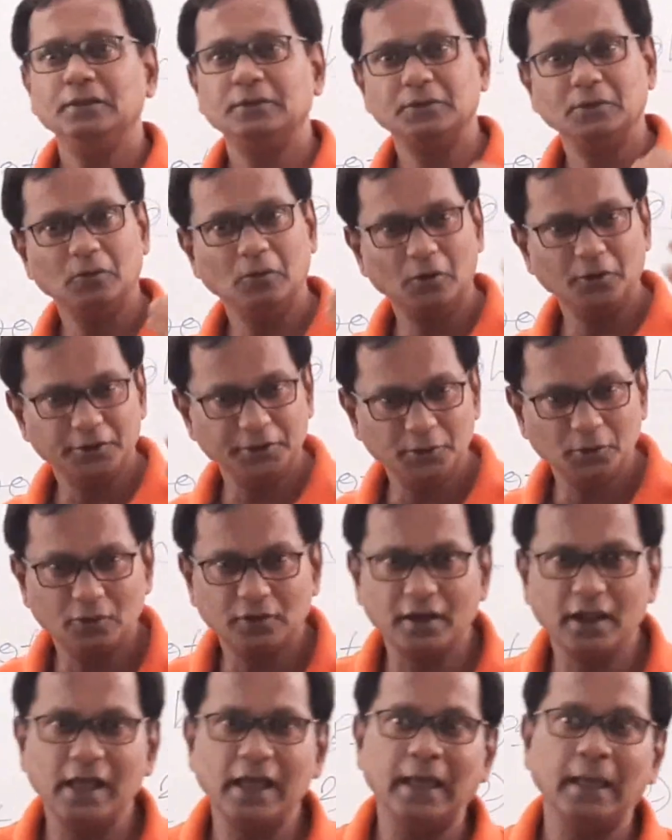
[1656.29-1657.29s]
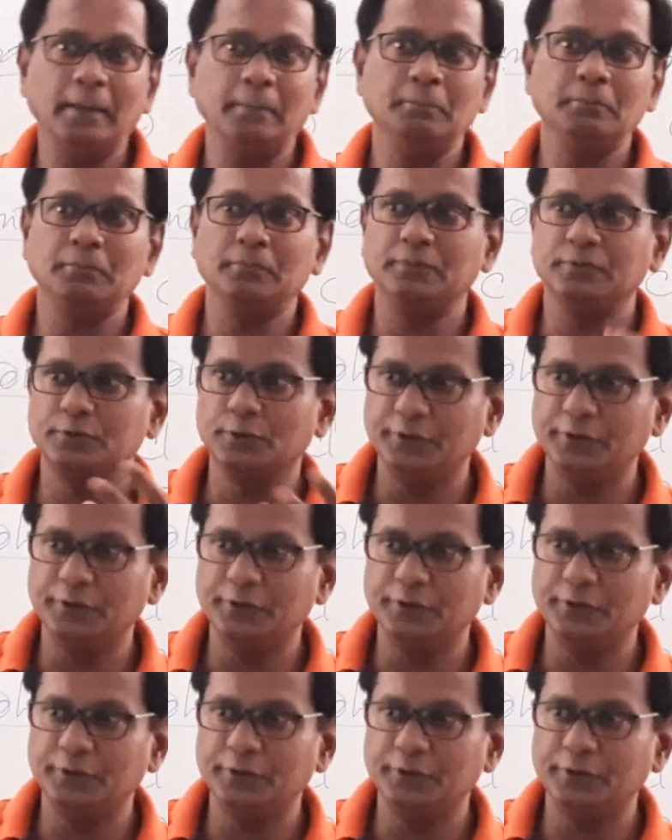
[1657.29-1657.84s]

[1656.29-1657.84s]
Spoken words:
audiogram,